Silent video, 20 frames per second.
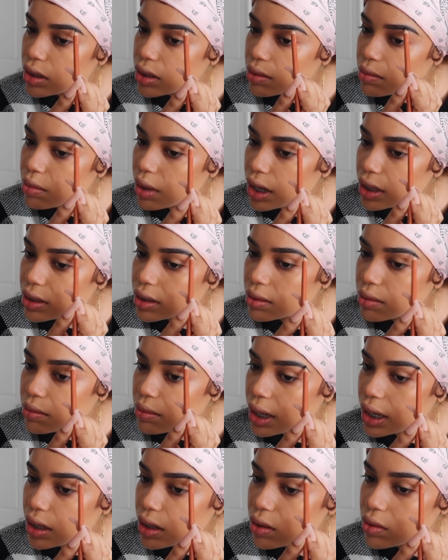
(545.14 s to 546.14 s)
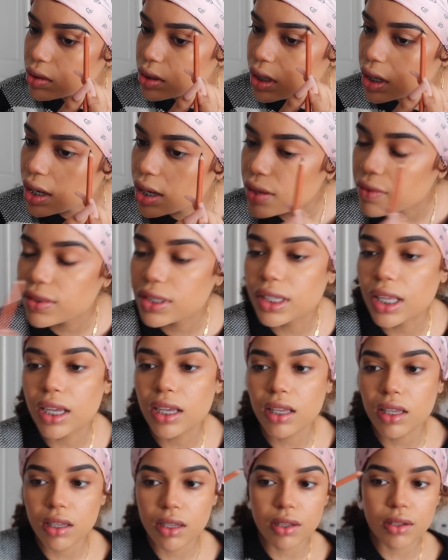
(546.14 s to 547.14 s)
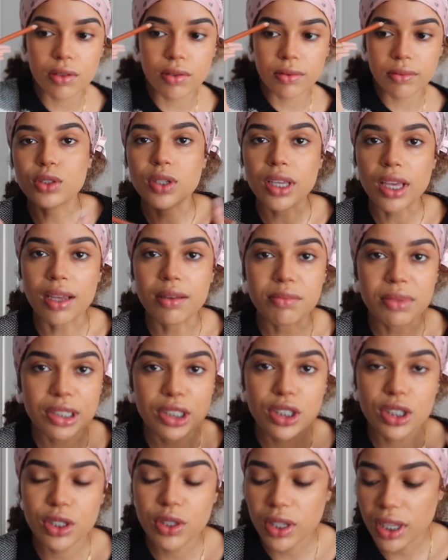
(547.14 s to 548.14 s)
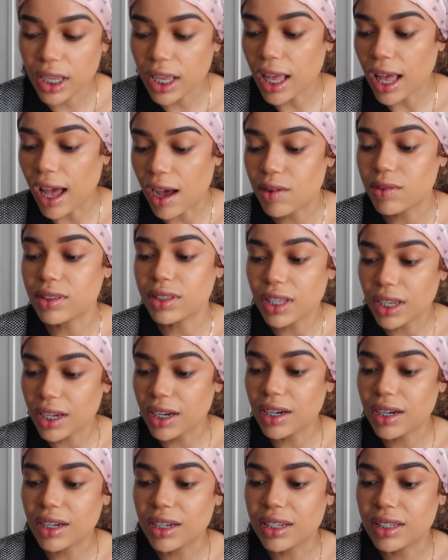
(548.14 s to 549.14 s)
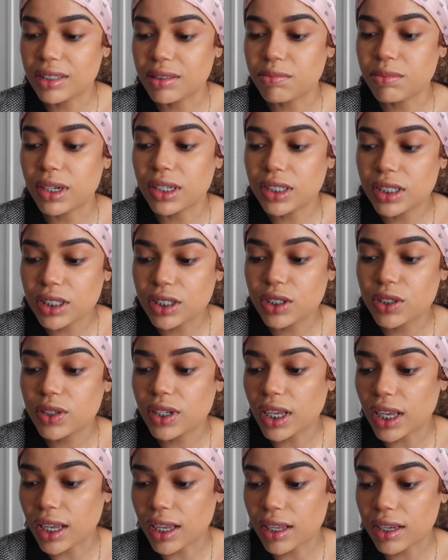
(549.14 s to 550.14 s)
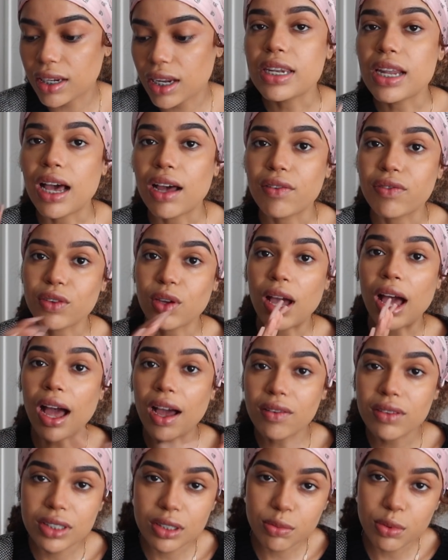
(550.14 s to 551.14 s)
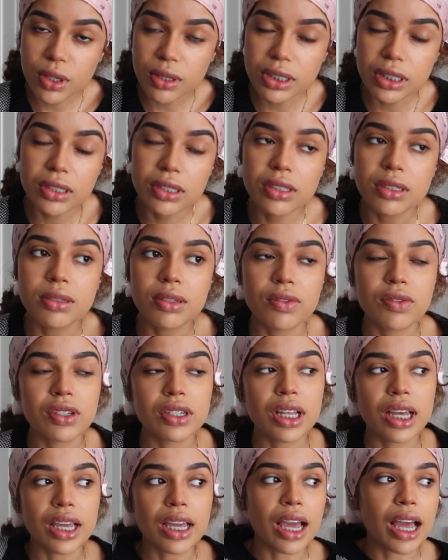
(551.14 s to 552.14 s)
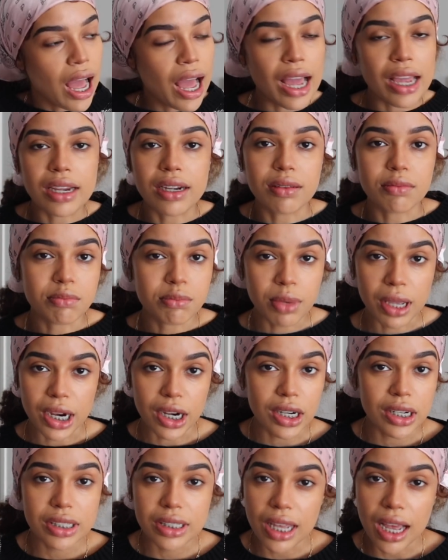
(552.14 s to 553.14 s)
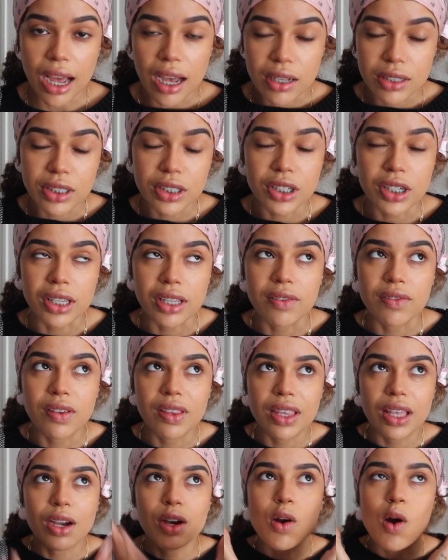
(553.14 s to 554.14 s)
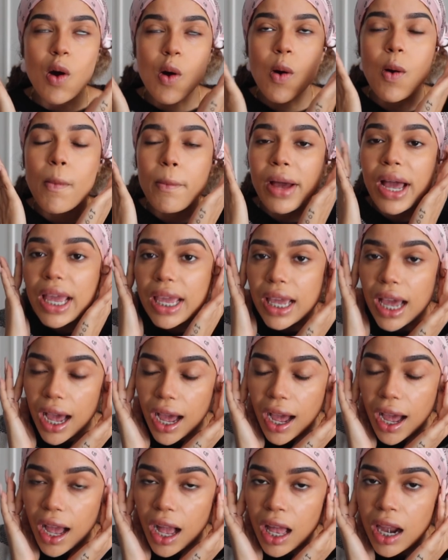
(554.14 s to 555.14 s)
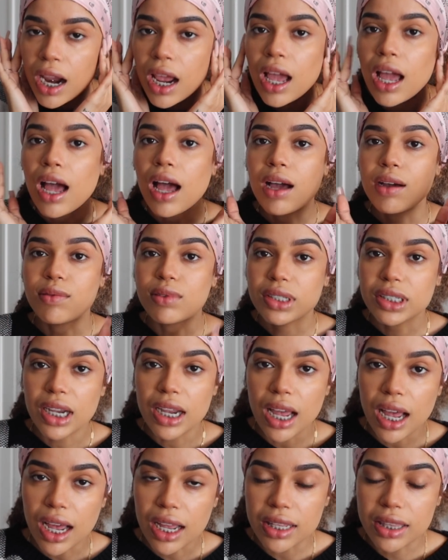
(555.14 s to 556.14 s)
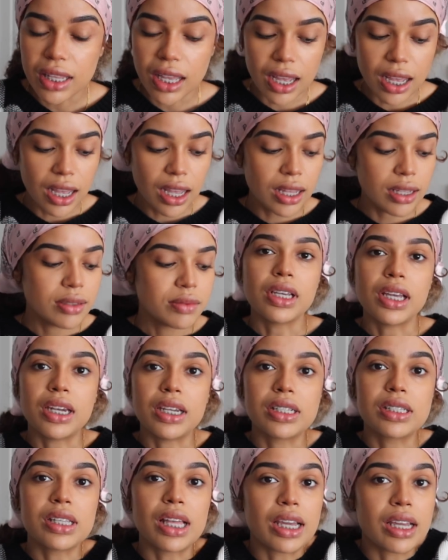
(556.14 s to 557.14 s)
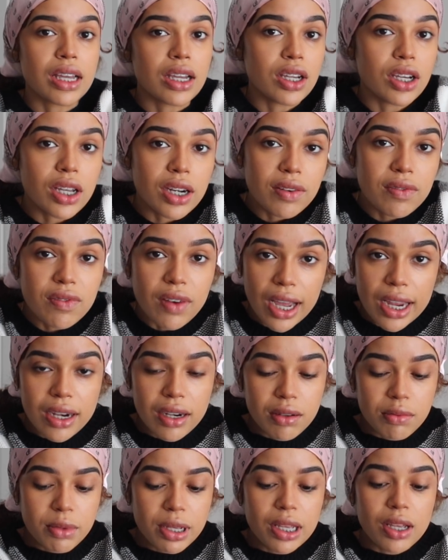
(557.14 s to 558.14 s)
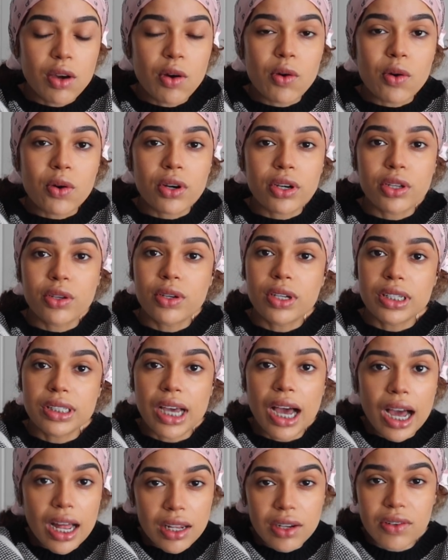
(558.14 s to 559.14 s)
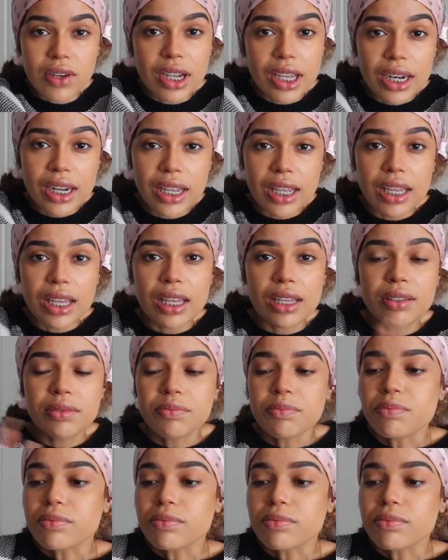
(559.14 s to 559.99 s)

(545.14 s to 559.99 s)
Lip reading: bought some of my nose cuffs, thank you. So yeah, make sure you get out there as much as you can. Now if you have a support system, if you're like at your parents' house and you're living there, oh my god, I wish I had that, and it's like a good environment, or you can tolerate it,